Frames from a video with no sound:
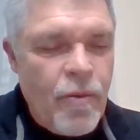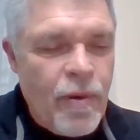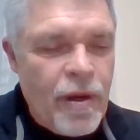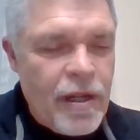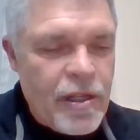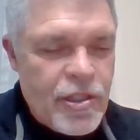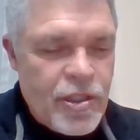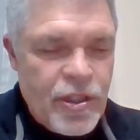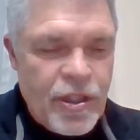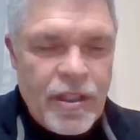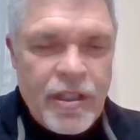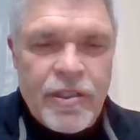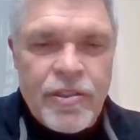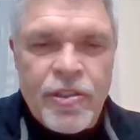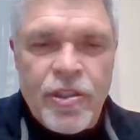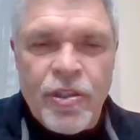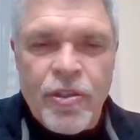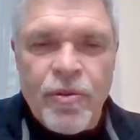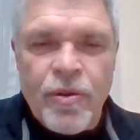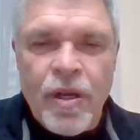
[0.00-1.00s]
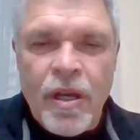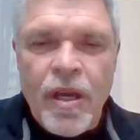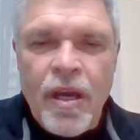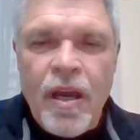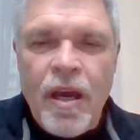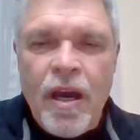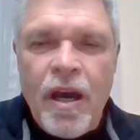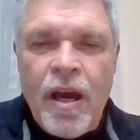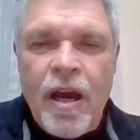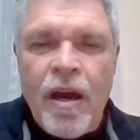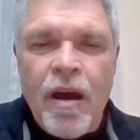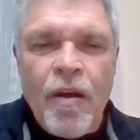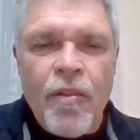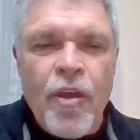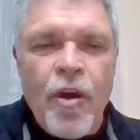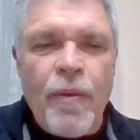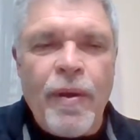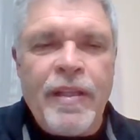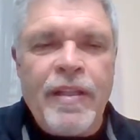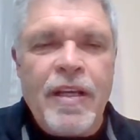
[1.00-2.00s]
What else are you going to do?
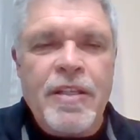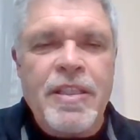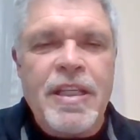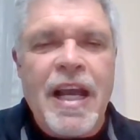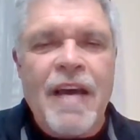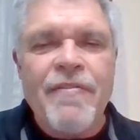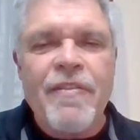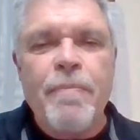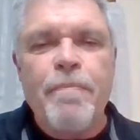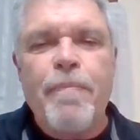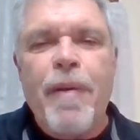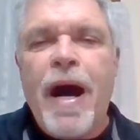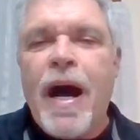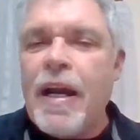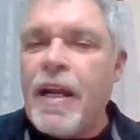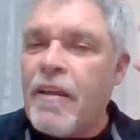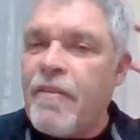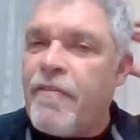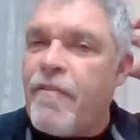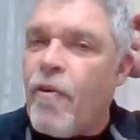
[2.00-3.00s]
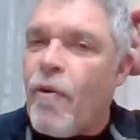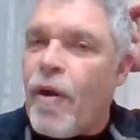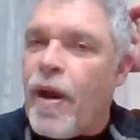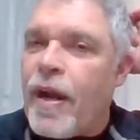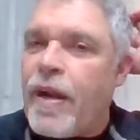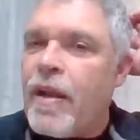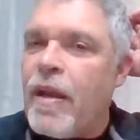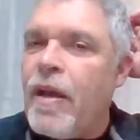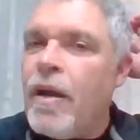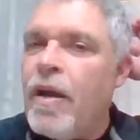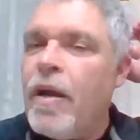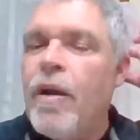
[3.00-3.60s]
Although he doesn't have the body for it,